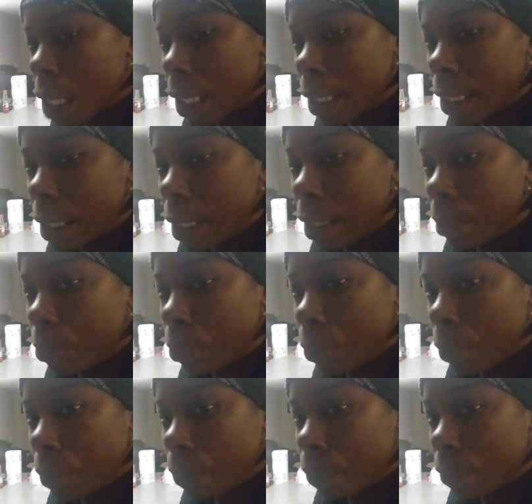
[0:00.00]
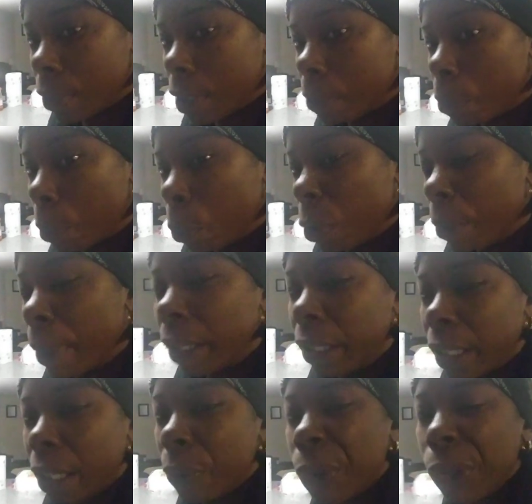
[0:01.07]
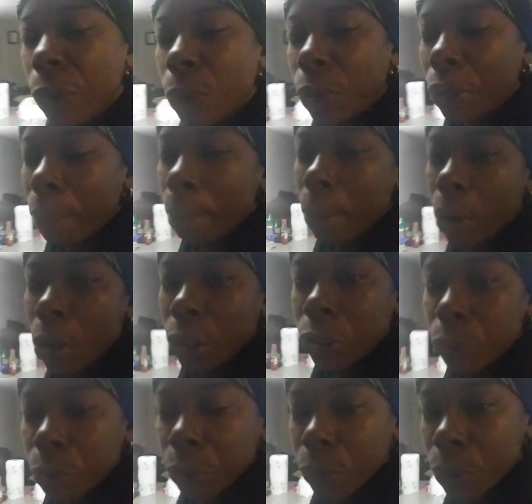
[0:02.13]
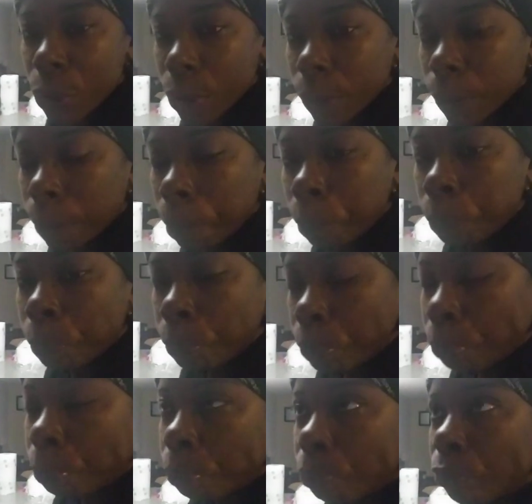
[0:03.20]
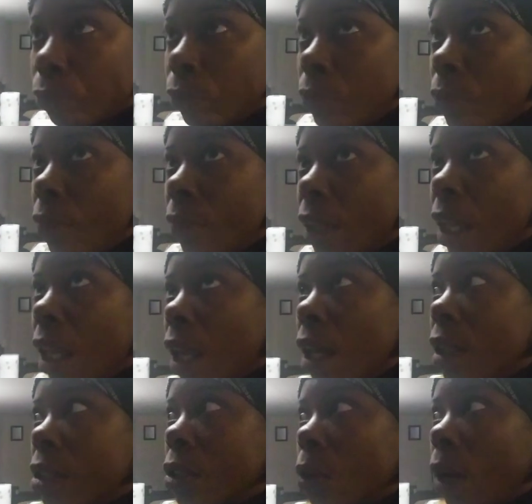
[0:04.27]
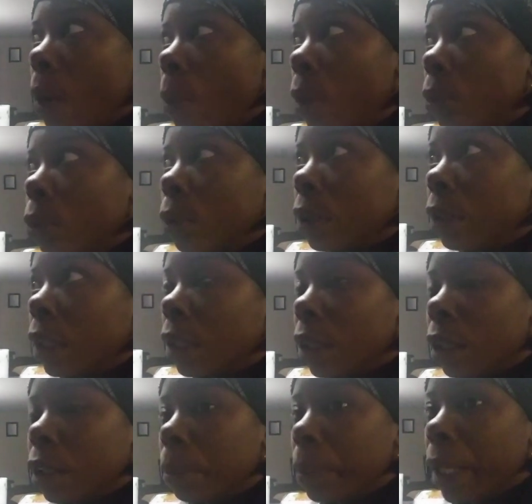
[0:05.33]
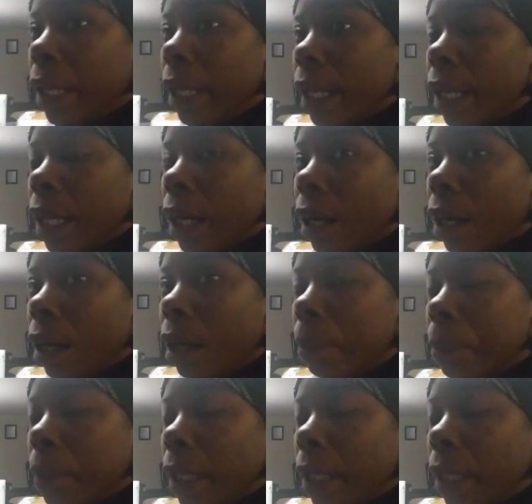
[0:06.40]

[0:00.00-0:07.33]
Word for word: let's see. We, it's, but we're about to get ready to go into March real soon. So I won't do another update um,